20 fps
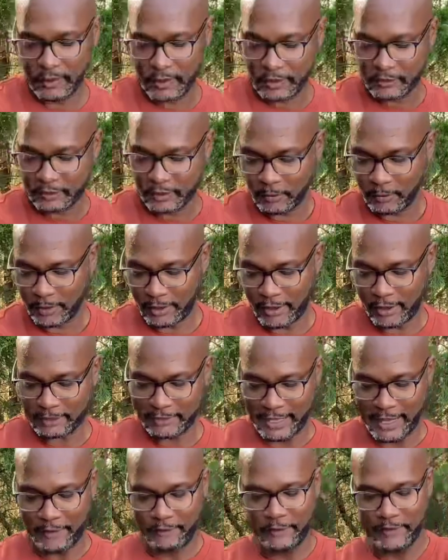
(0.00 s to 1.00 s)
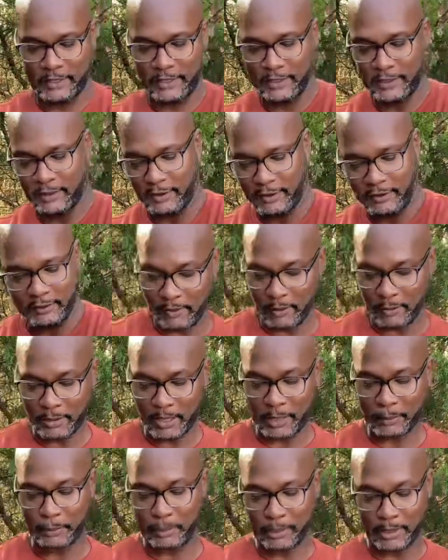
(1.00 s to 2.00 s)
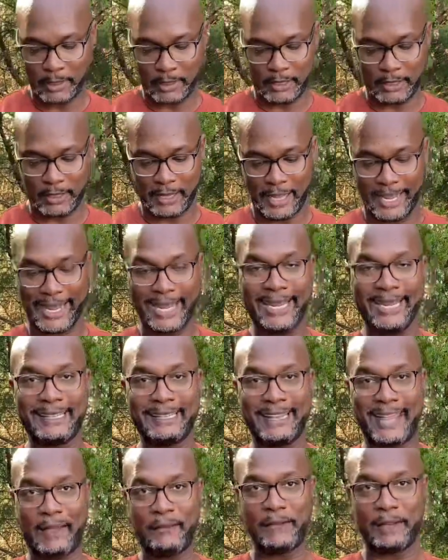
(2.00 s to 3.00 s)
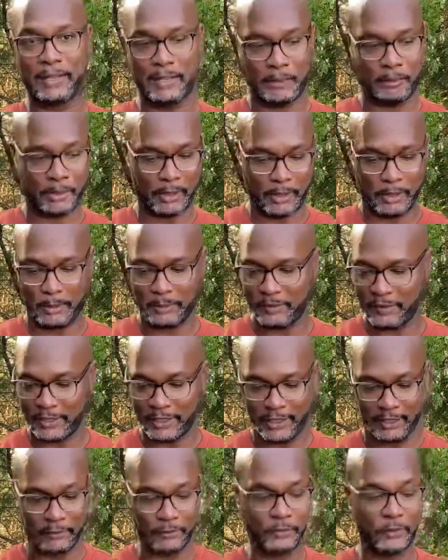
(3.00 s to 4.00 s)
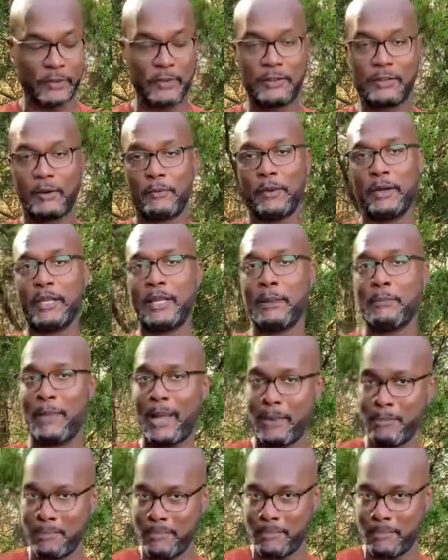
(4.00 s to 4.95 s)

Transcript: So with our daffodils, I'm going to put 8 daffodil bulbs in. First, I want to get my